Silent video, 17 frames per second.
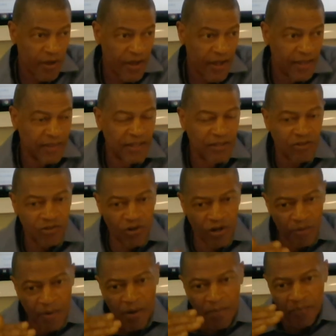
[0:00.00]
And then talk
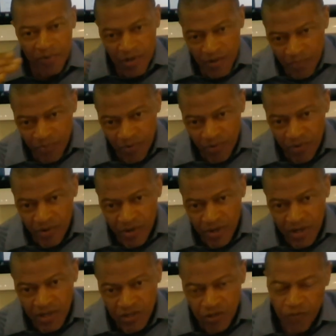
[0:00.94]
about people.
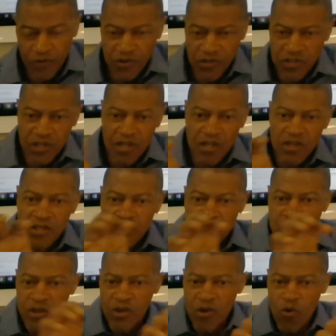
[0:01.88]
So if you see
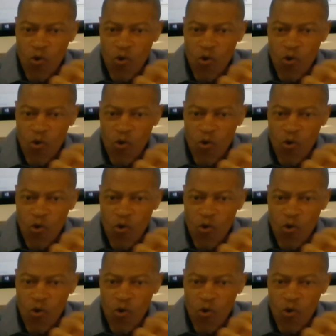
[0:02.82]
this